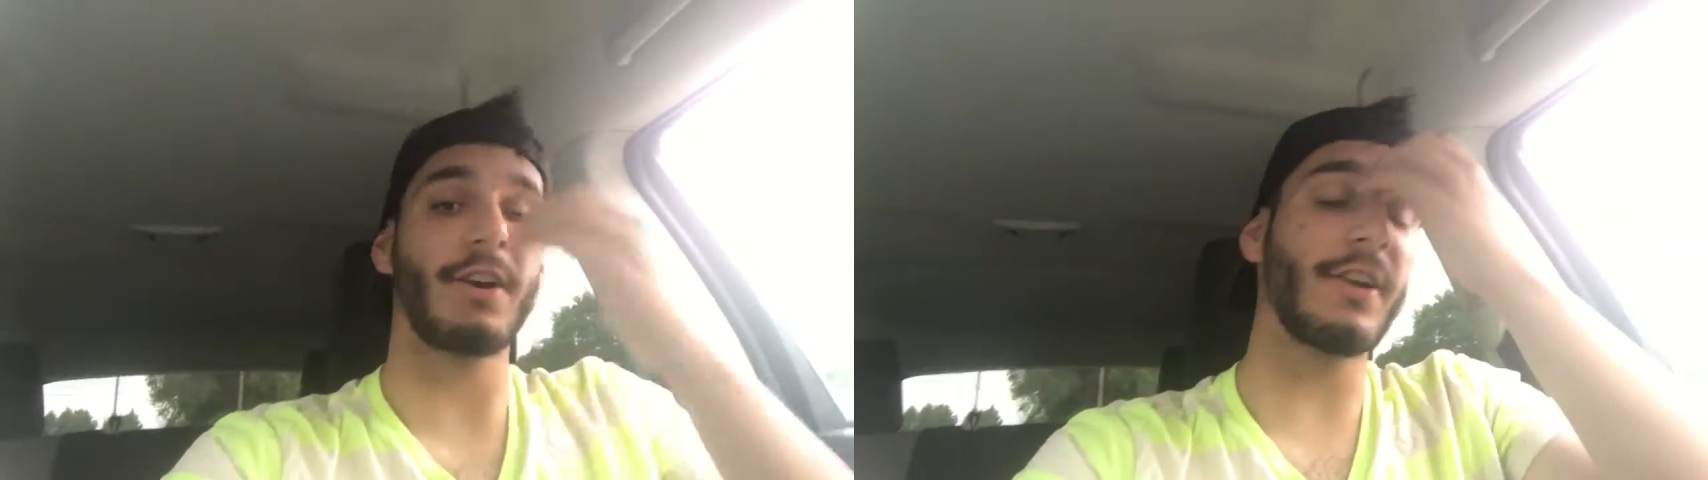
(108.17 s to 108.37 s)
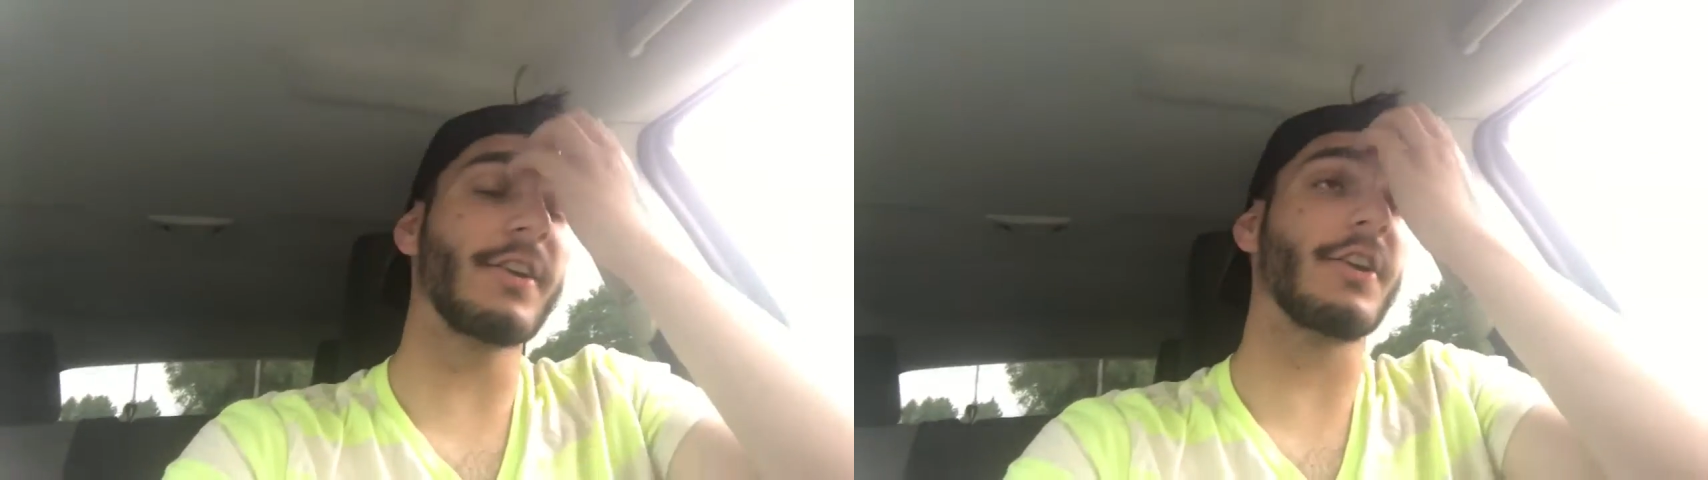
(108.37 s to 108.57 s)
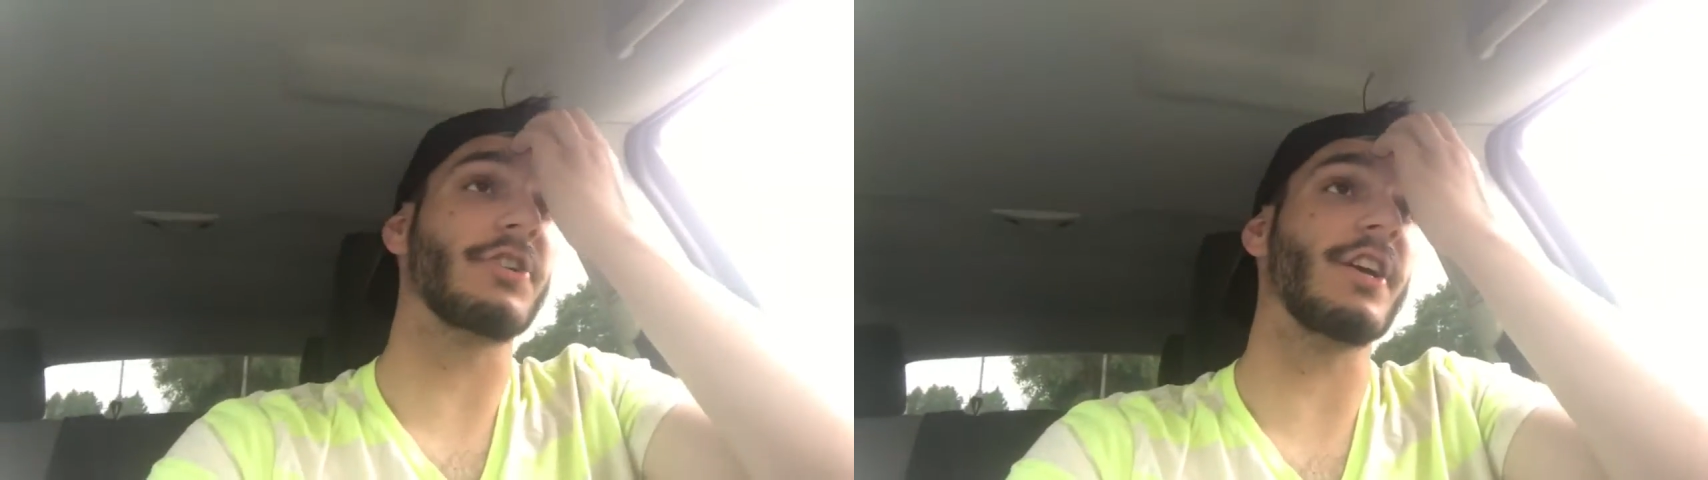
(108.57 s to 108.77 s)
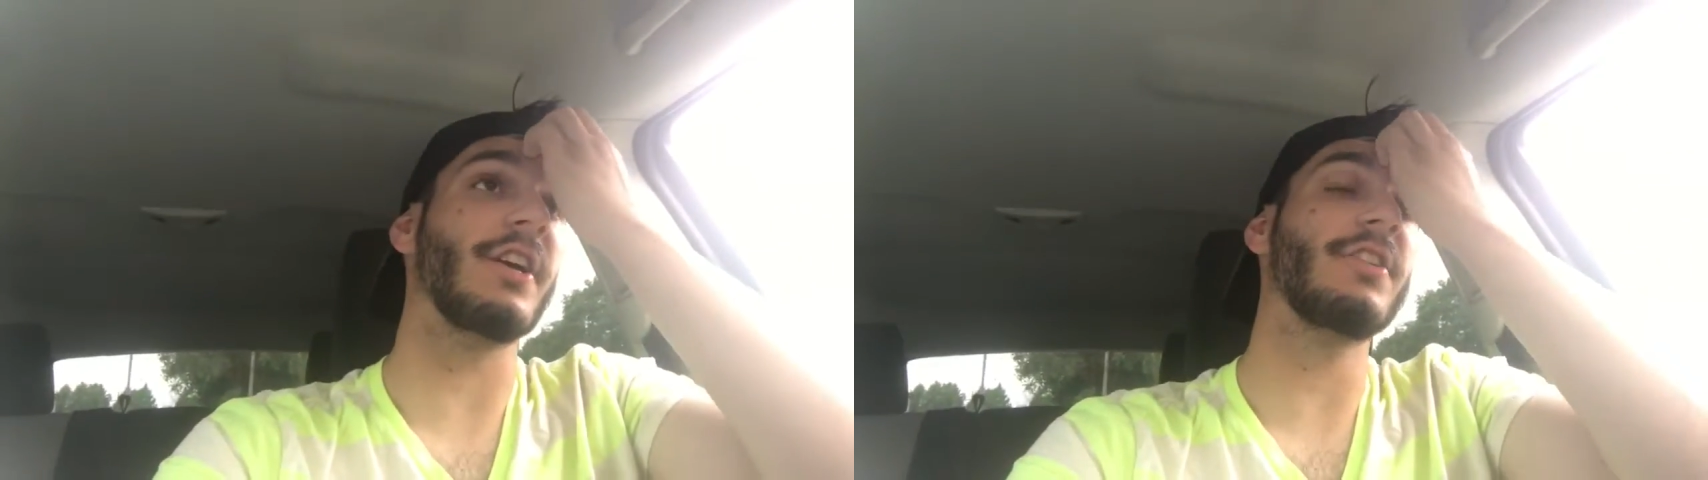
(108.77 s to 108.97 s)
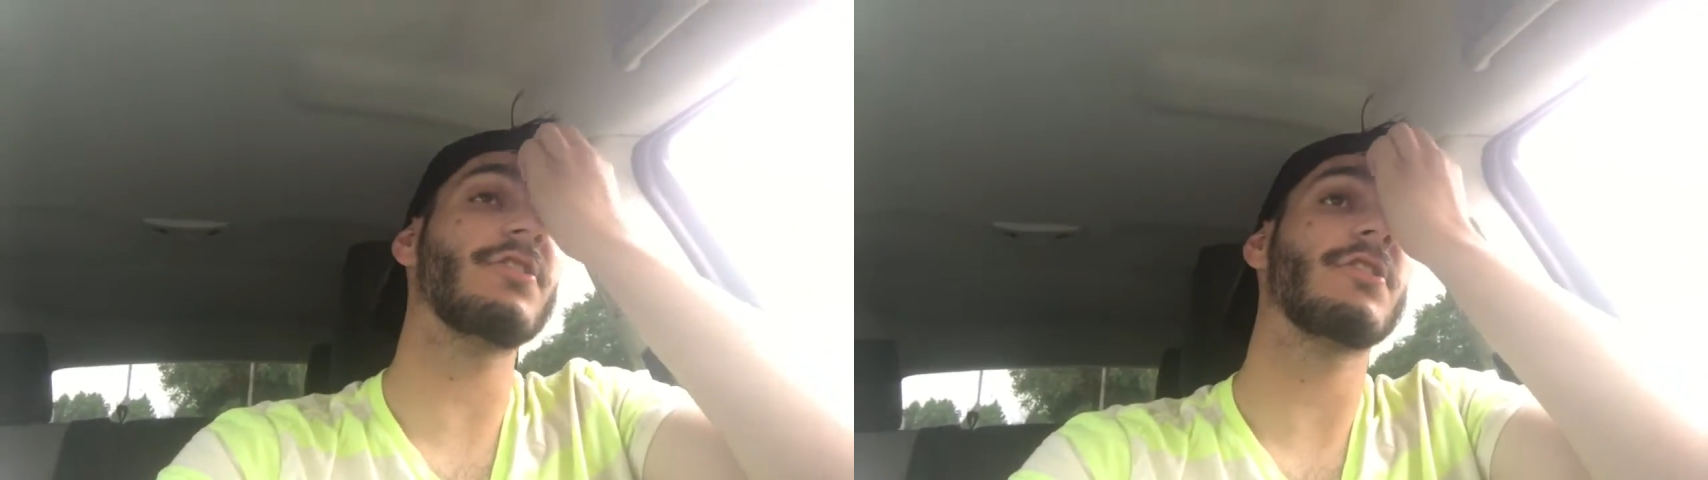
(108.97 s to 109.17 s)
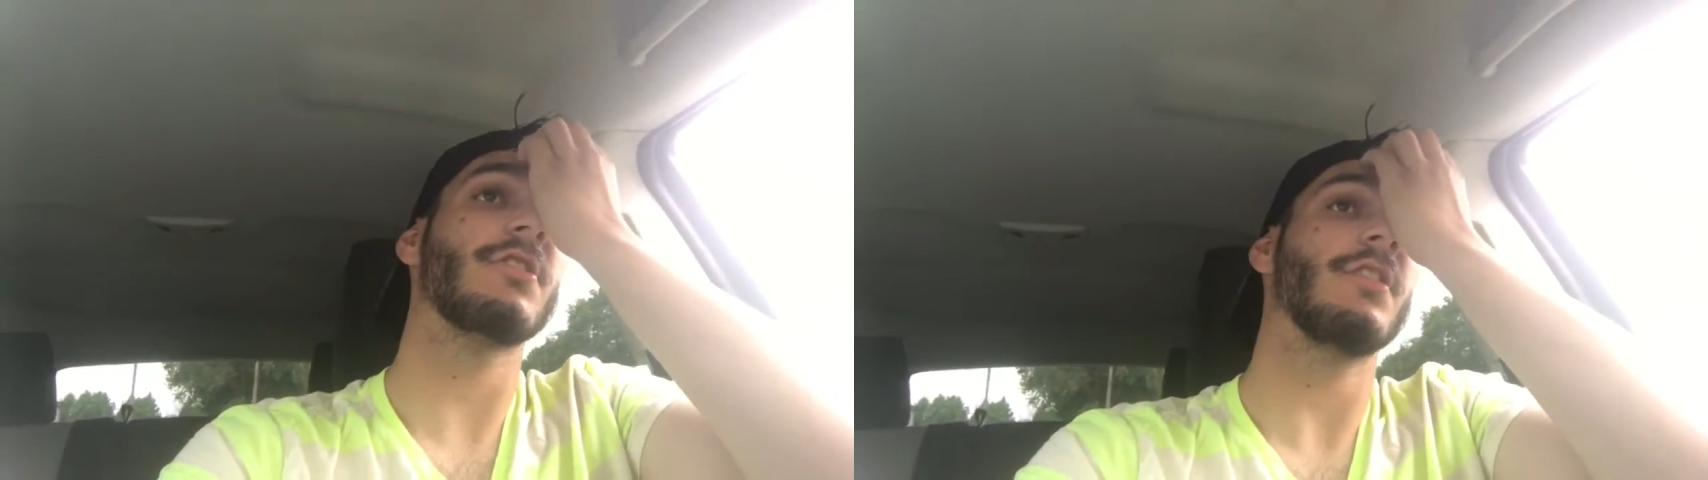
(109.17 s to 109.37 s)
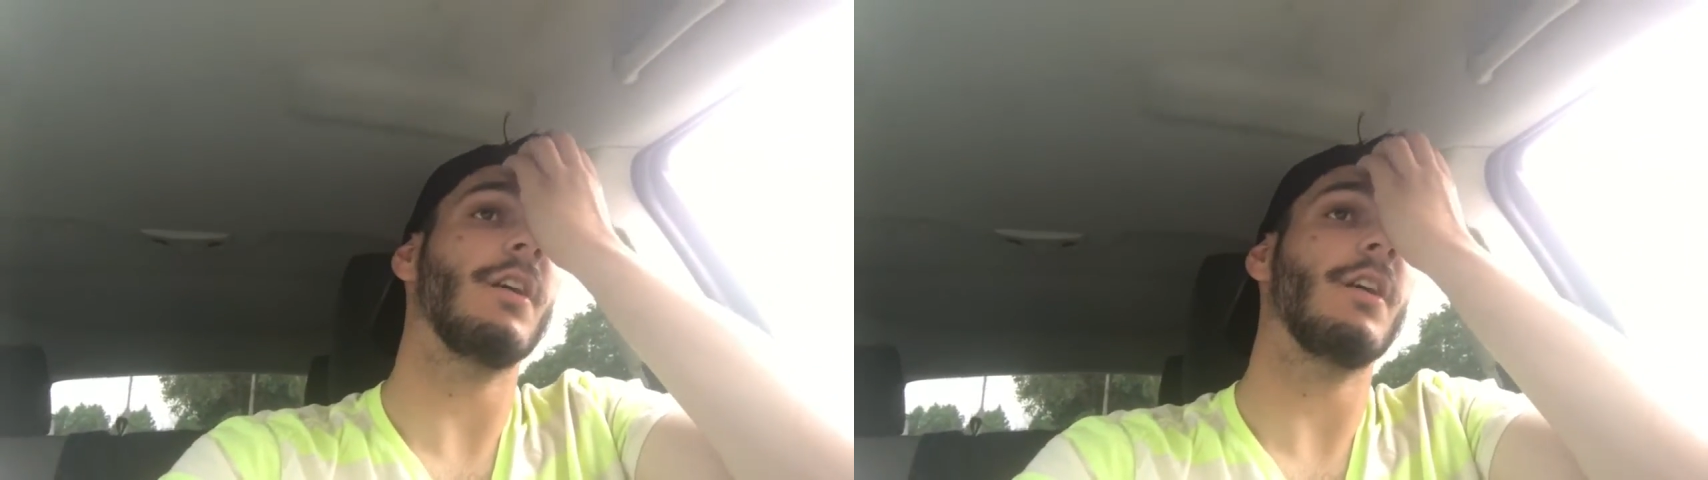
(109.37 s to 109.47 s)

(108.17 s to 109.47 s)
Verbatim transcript: are going to change.